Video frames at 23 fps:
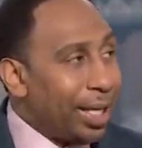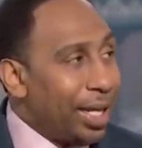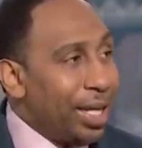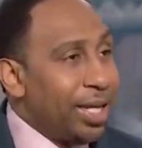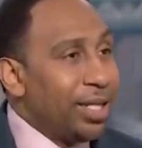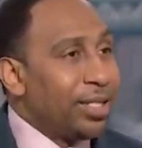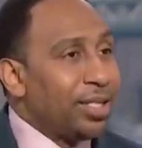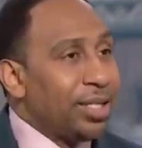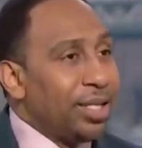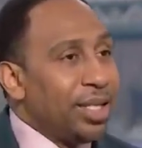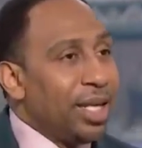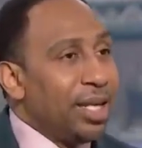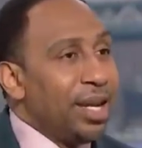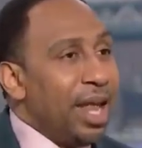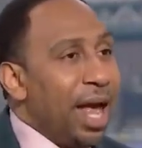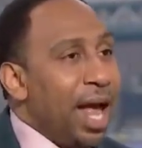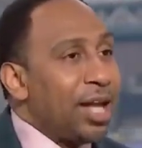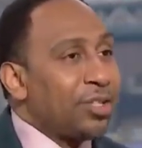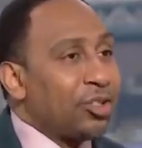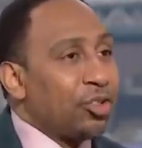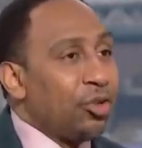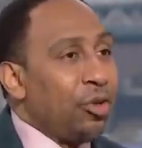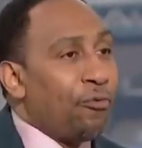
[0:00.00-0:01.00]
into the
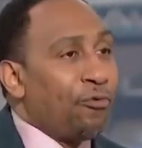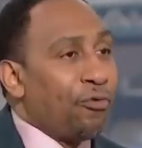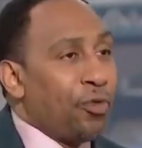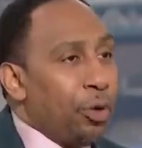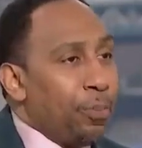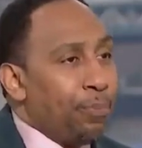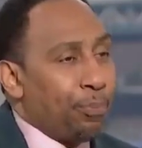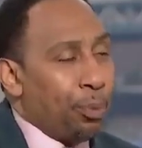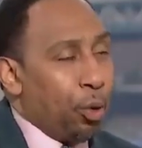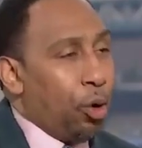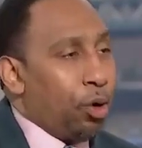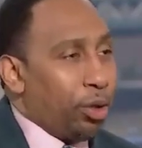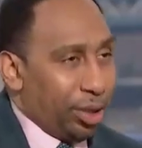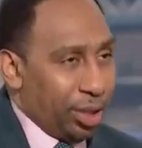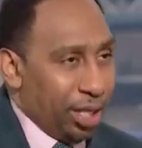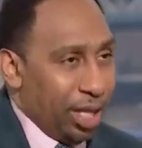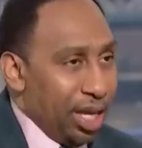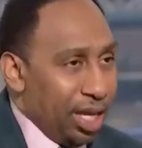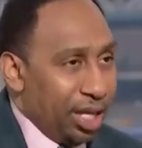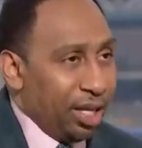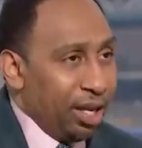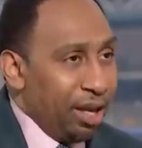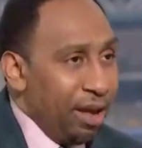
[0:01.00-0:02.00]
National Football
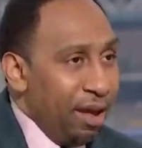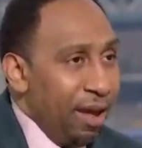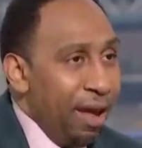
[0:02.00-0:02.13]
League,